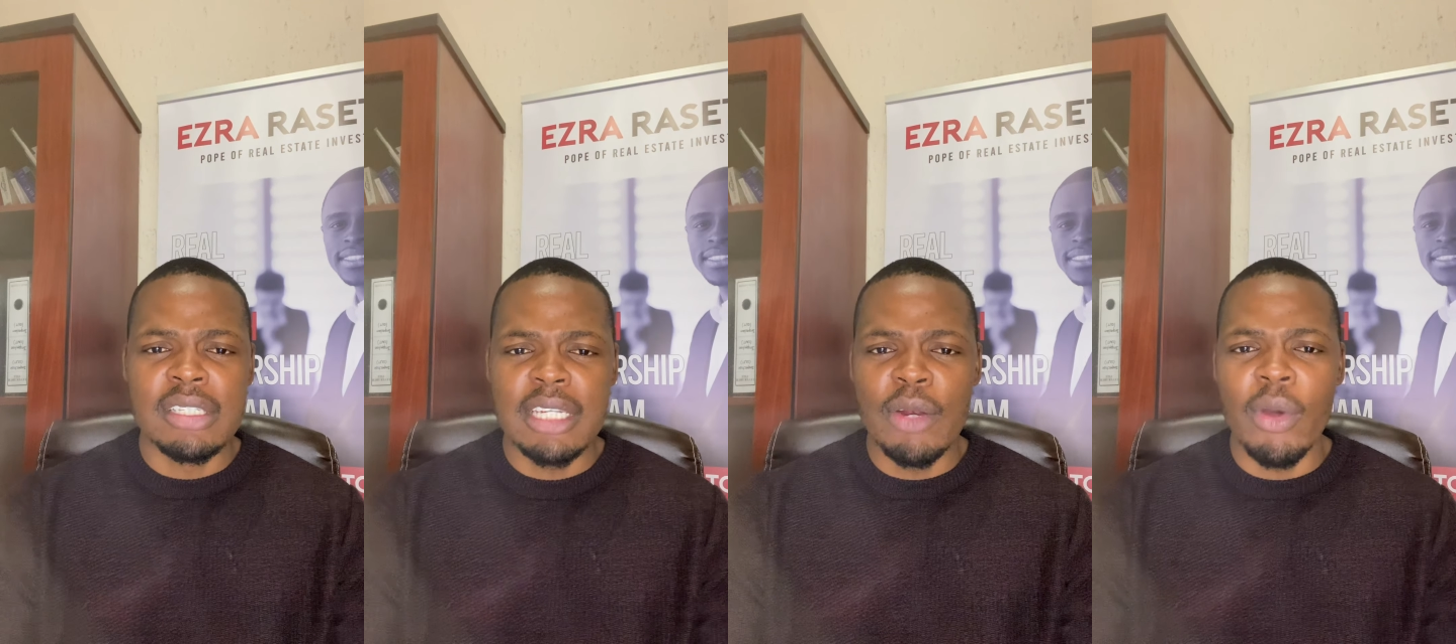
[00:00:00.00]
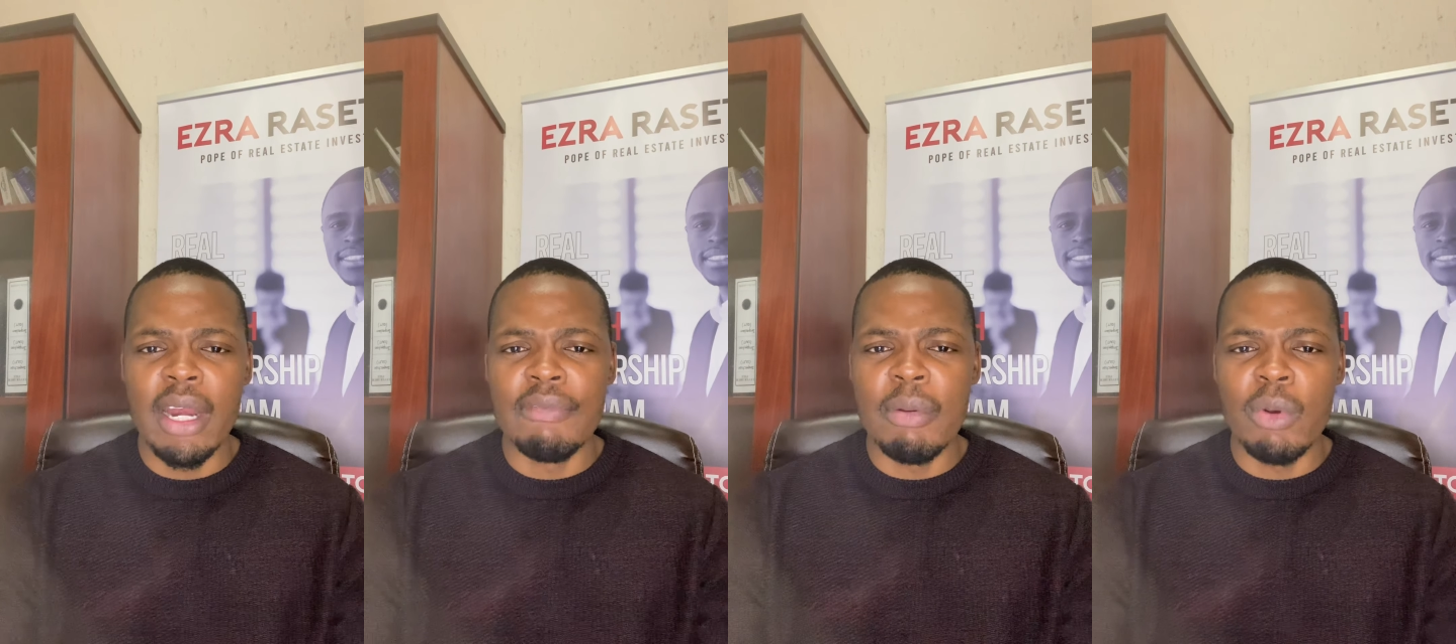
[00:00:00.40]
January
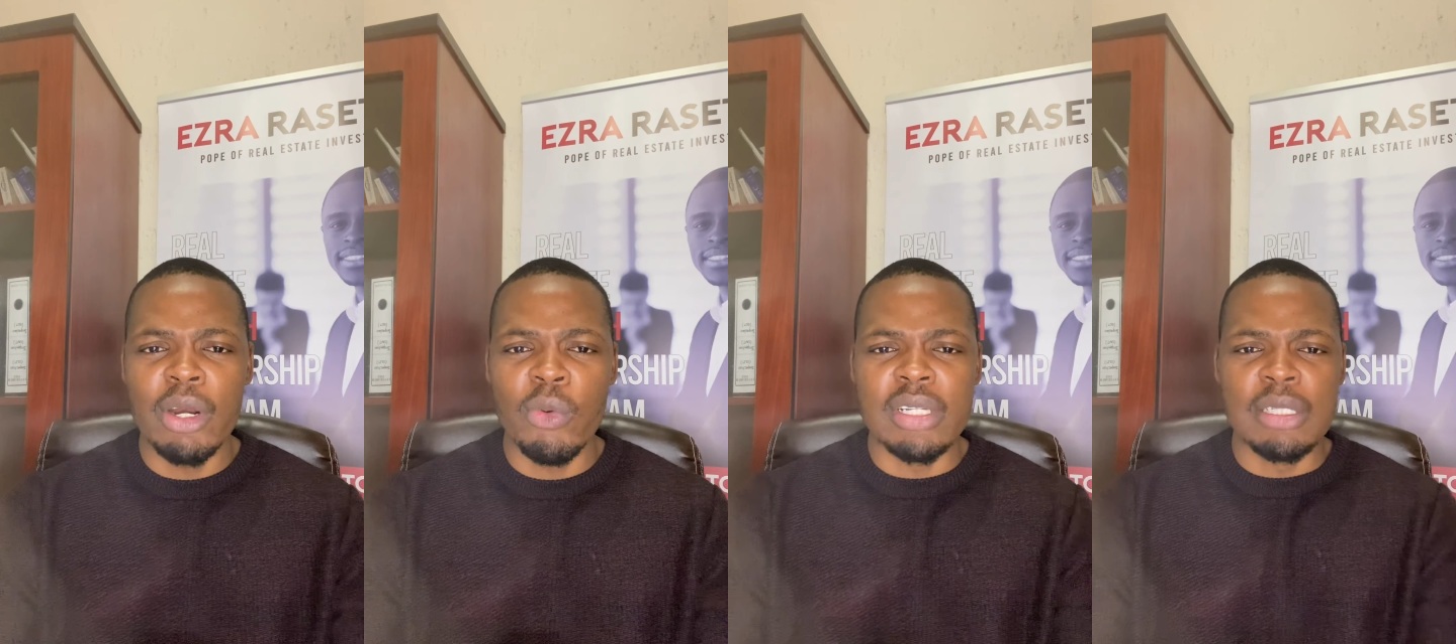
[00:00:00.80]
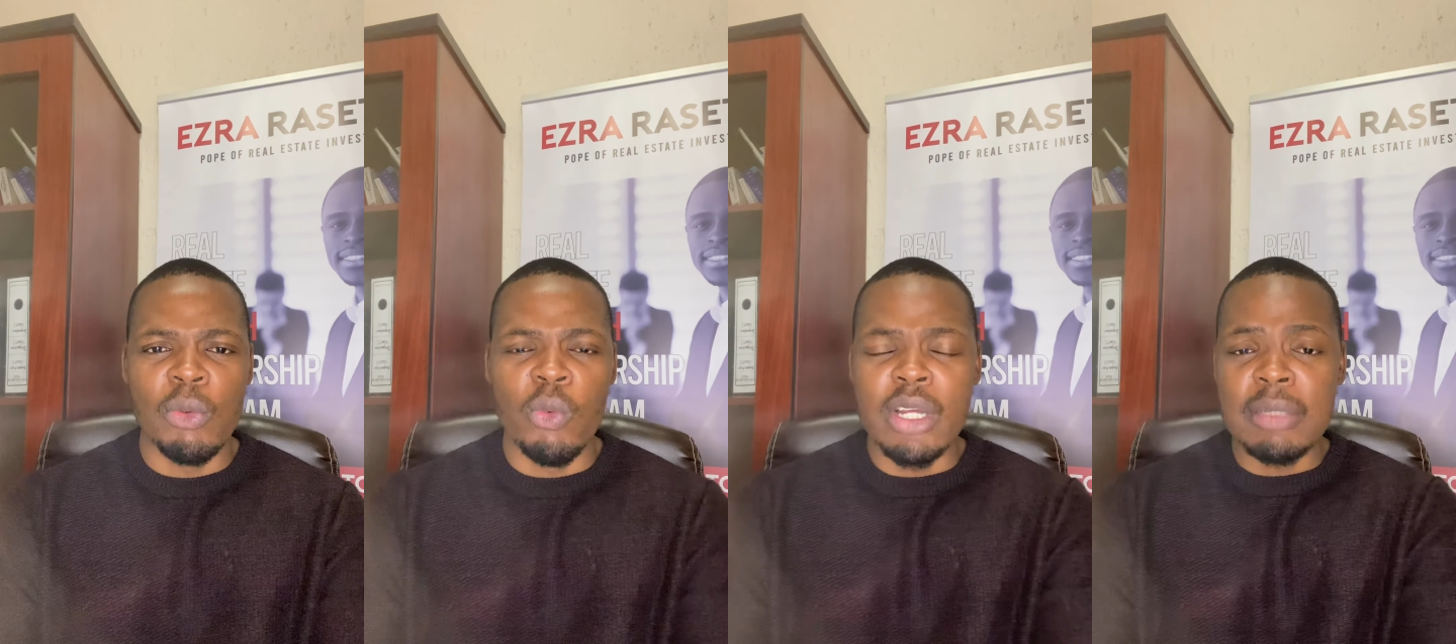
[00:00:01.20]
and February was the
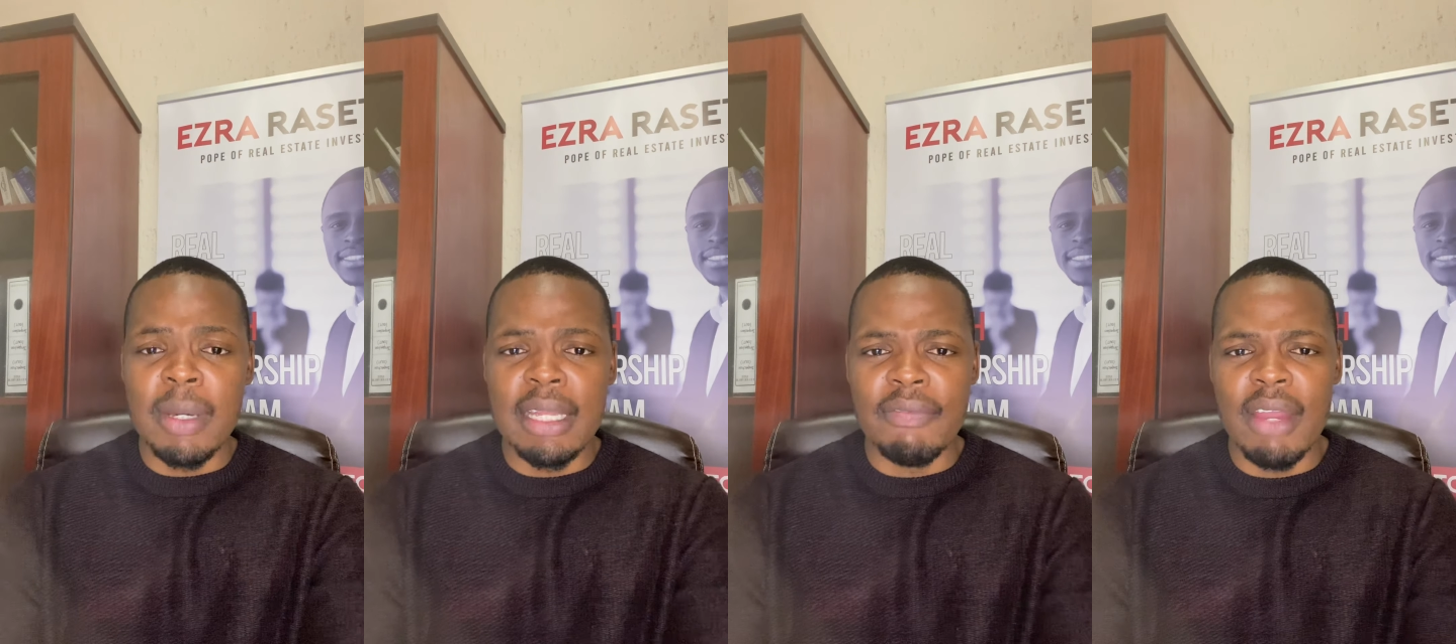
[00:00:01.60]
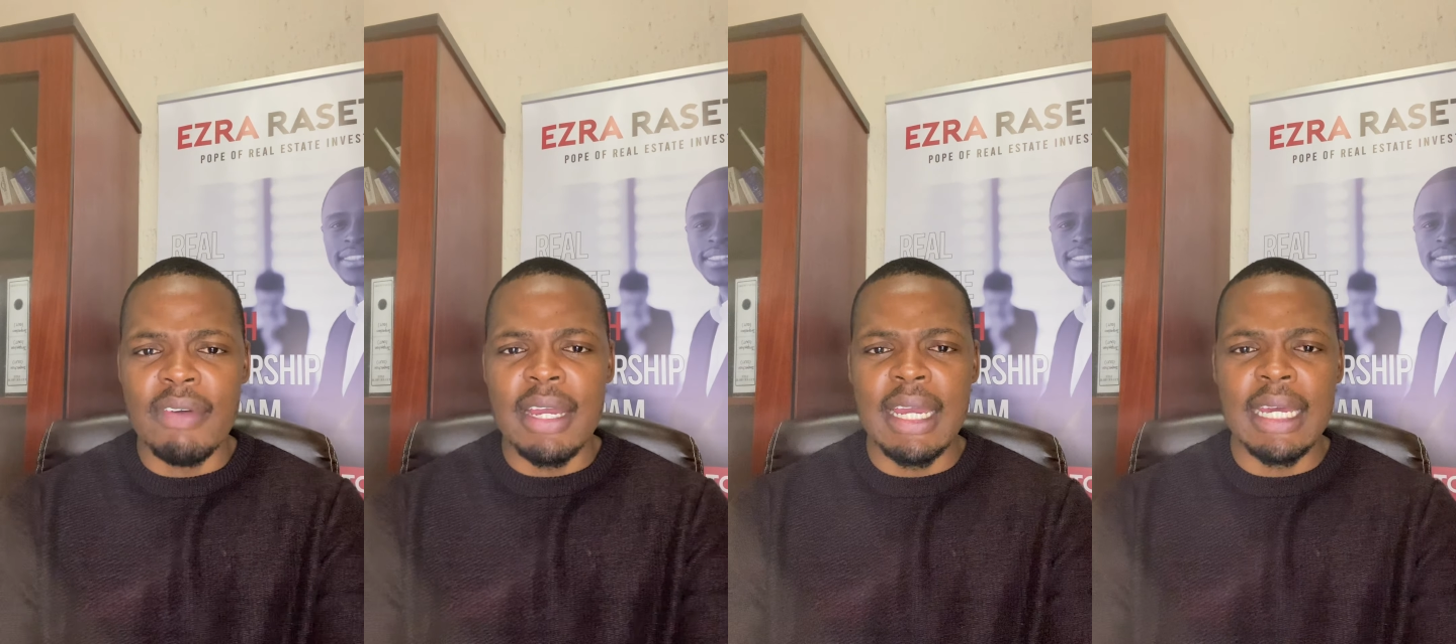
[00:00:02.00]
worst month I've
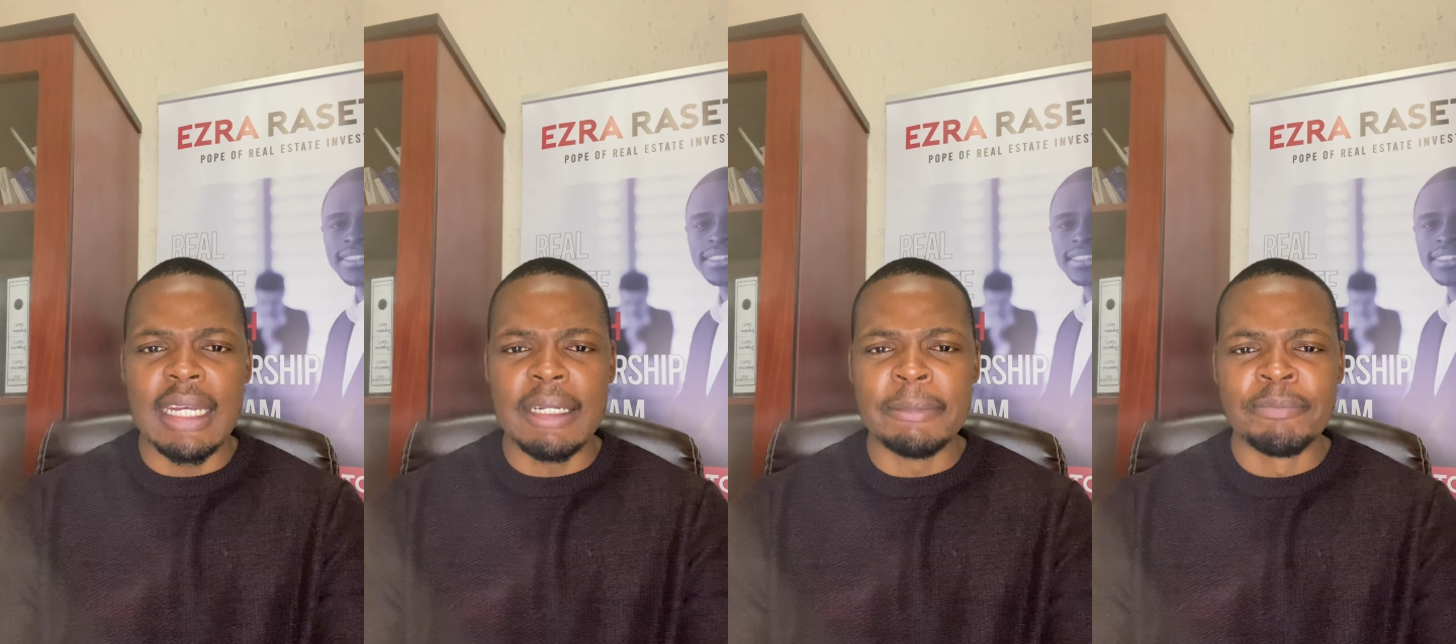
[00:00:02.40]
ever had